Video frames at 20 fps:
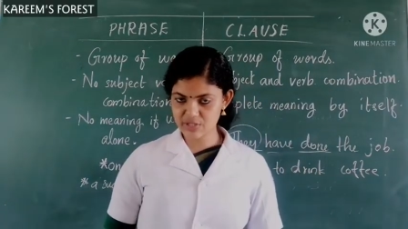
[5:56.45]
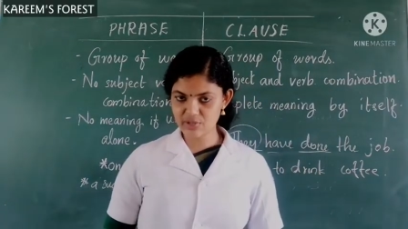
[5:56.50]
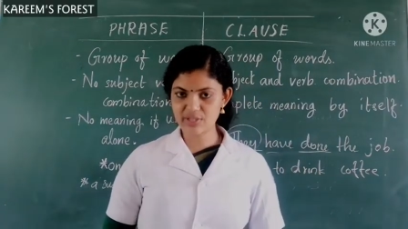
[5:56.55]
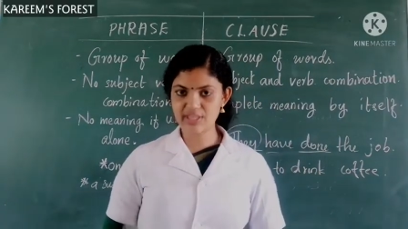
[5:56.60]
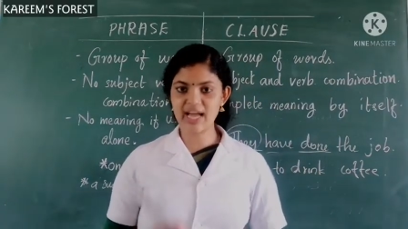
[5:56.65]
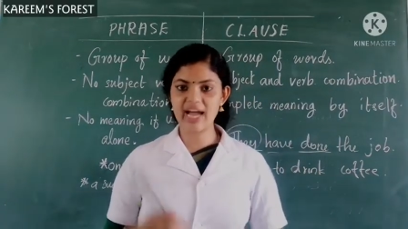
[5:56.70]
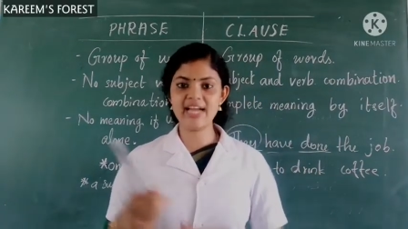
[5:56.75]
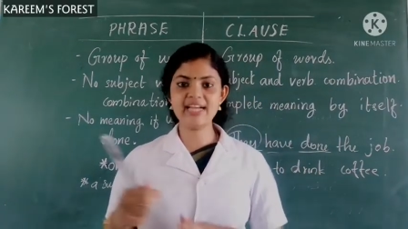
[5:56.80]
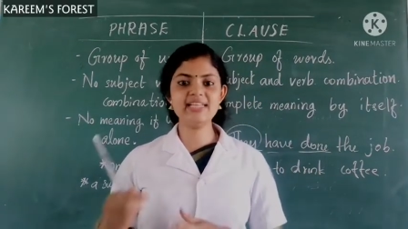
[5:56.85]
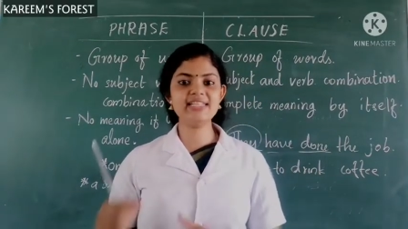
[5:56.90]
So
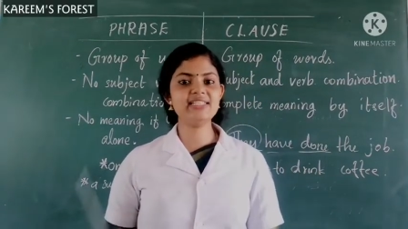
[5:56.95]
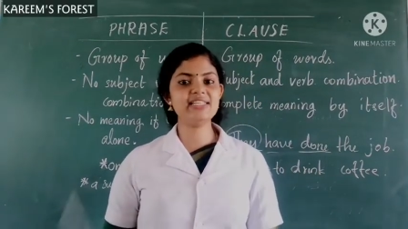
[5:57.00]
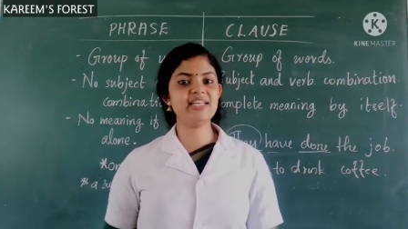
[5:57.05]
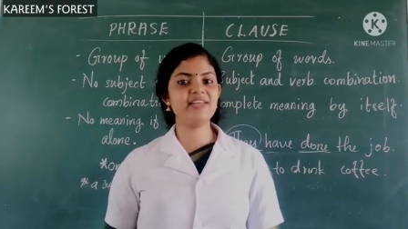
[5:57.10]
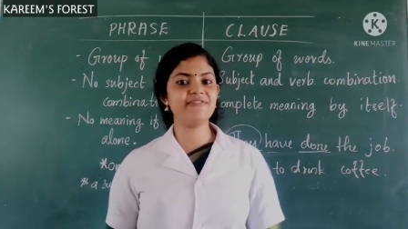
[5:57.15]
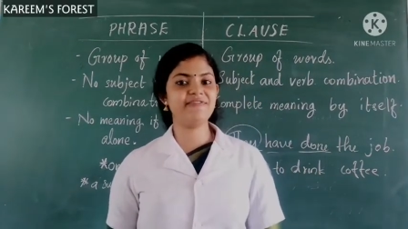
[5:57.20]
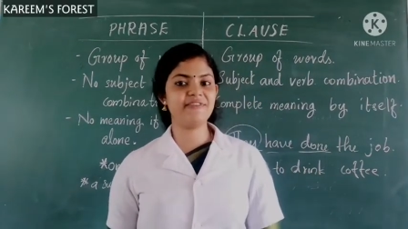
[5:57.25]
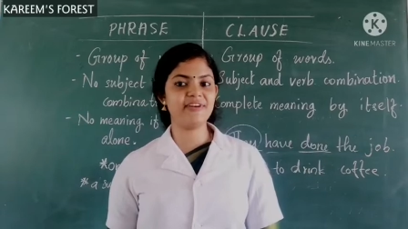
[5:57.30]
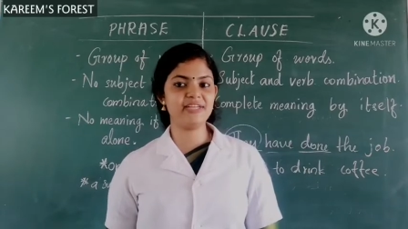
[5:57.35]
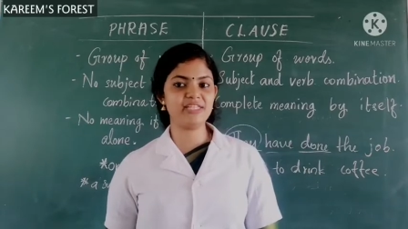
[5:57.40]
that is
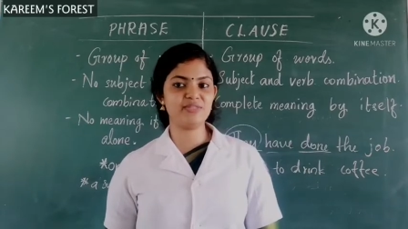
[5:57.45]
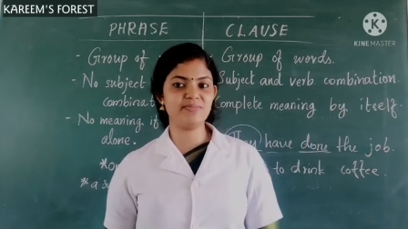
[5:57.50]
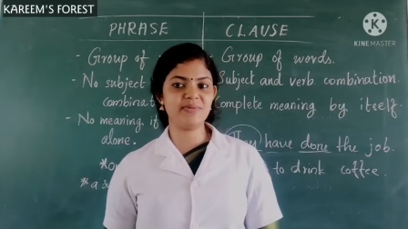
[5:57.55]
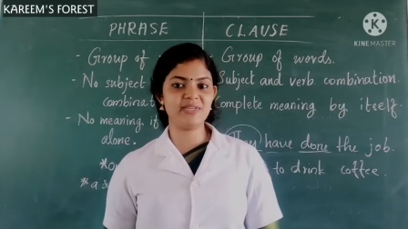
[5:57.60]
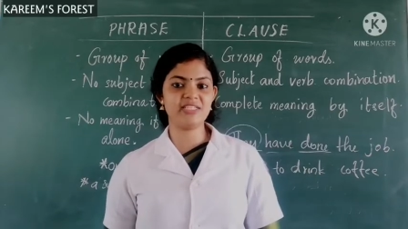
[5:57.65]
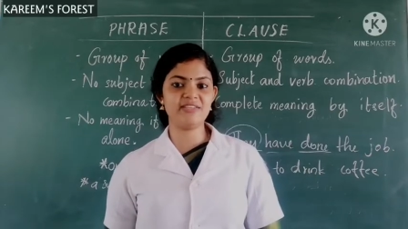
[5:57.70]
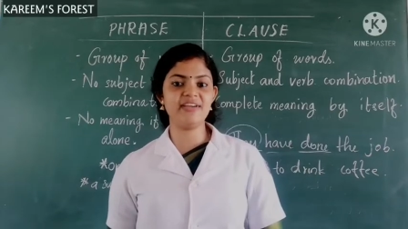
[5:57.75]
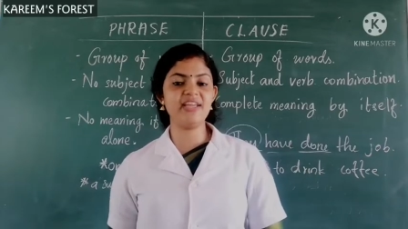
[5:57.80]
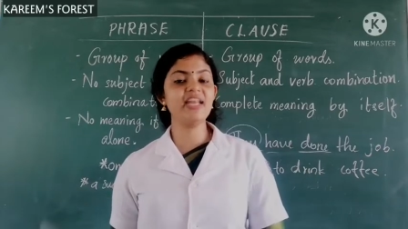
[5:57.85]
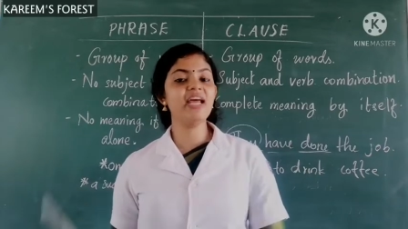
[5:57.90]
the difference
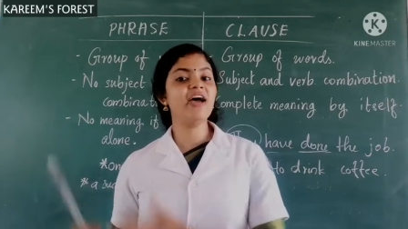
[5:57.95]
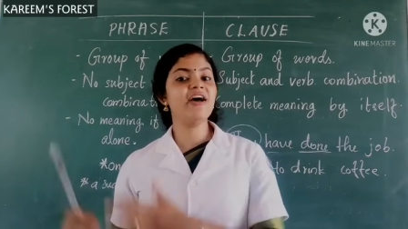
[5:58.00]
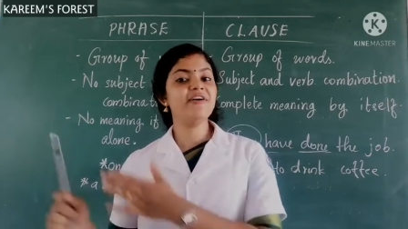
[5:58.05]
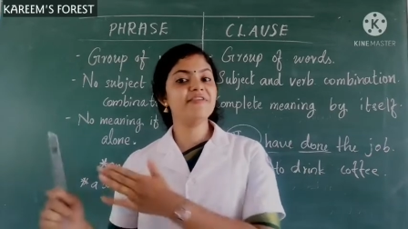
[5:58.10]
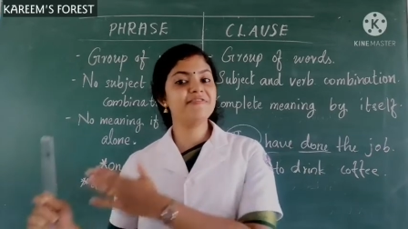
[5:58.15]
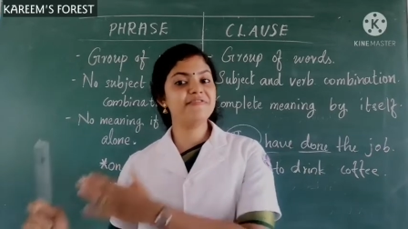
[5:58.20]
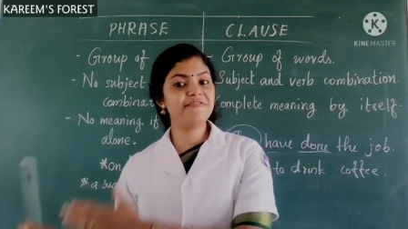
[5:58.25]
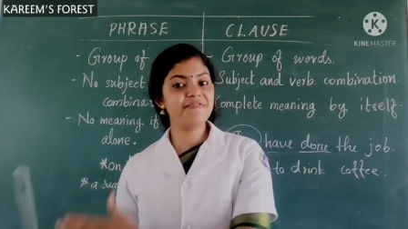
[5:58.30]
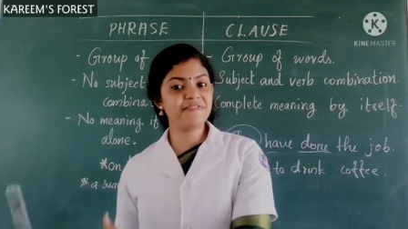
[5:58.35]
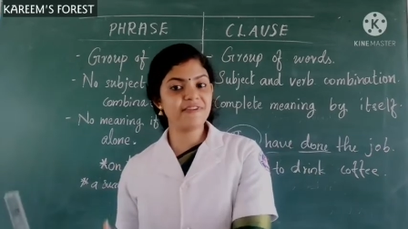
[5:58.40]

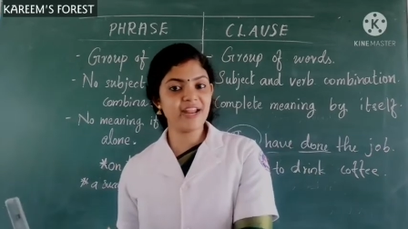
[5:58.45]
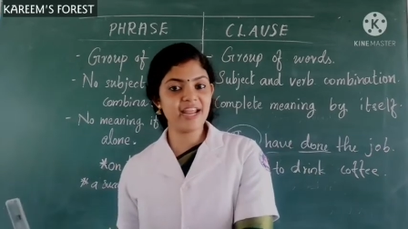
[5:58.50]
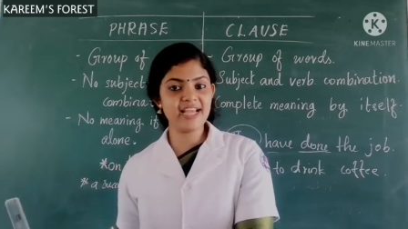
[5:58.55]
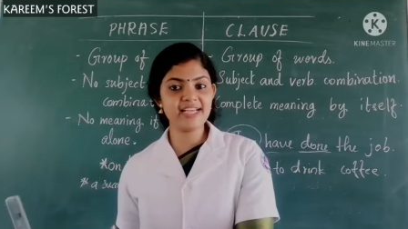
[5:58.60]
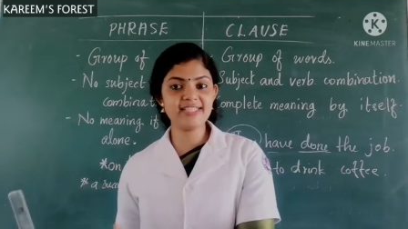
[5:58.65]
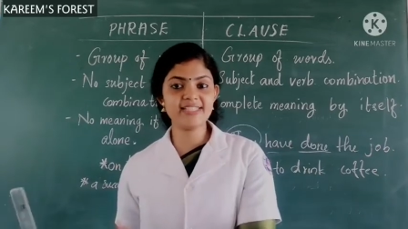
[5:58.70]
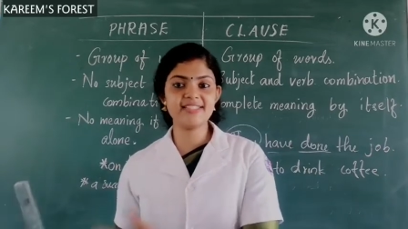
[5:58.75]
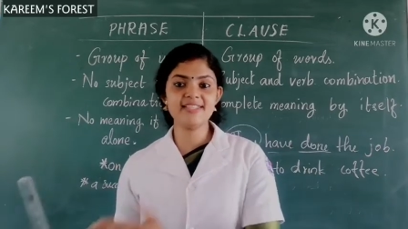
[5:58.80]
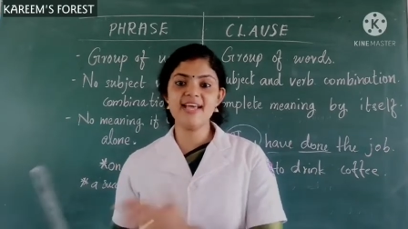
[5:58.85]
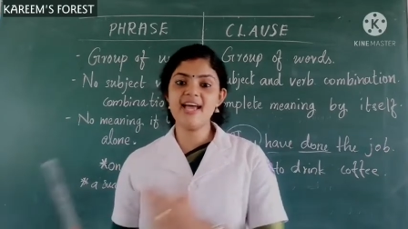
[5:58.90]
between
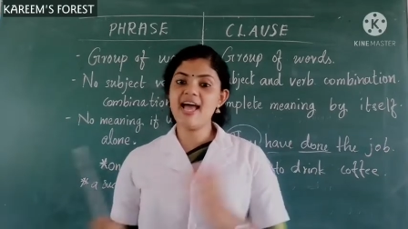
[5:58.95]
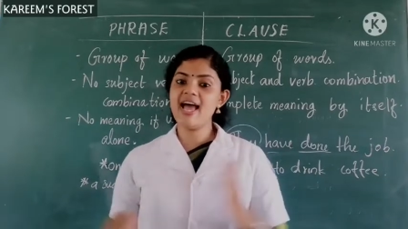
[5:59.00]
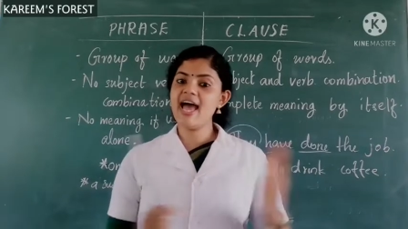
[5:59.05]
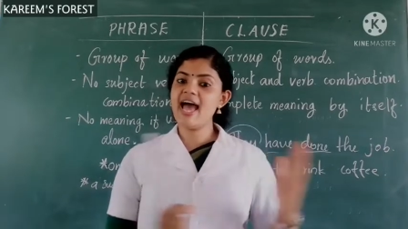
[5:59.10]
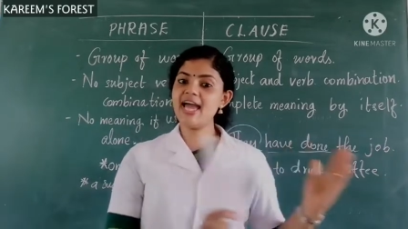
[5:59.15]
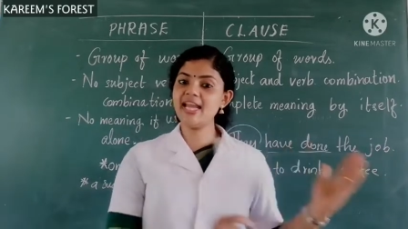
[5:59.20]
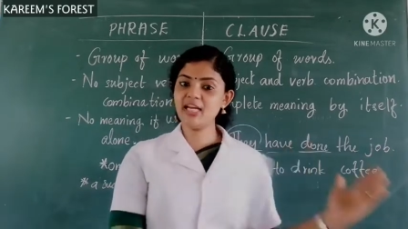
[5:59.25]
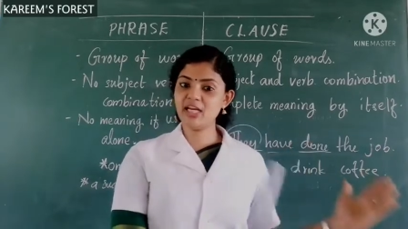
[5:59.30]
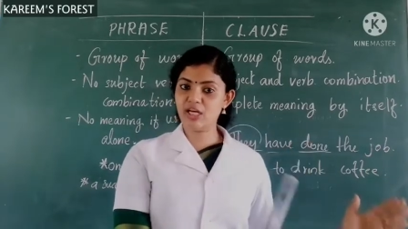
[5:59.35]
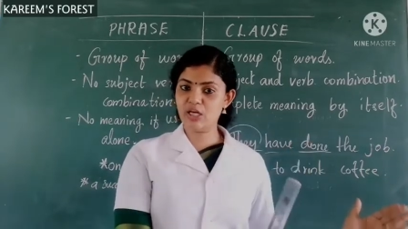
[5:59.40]
phrase
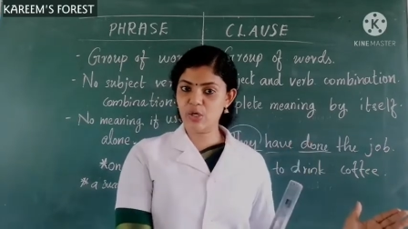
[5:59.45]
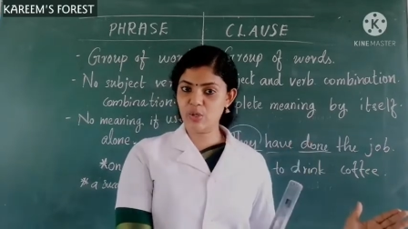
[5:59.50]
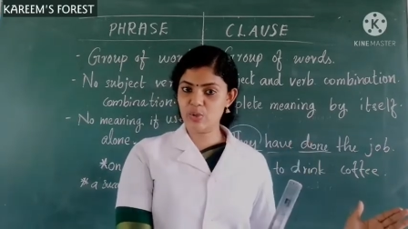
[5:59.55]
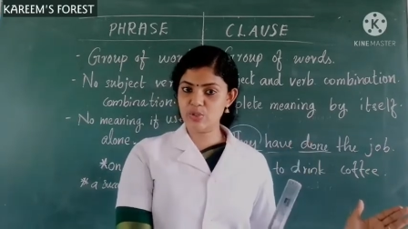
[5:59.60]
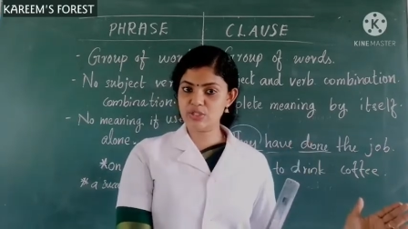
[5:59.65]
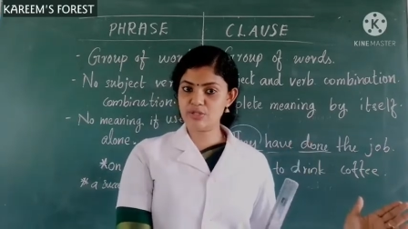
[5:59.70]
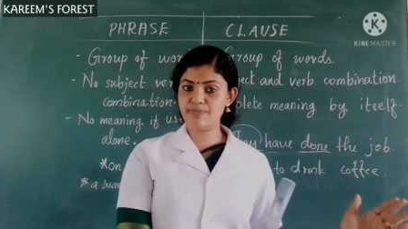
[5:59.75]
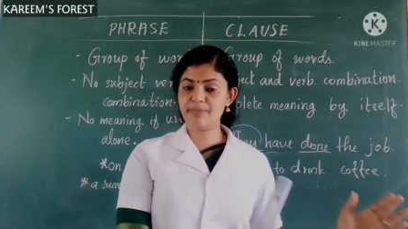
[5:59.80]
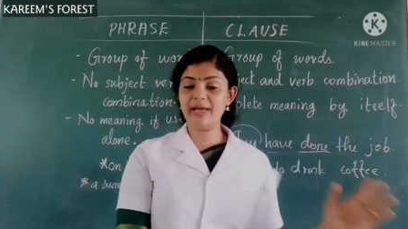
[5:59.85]
and clause,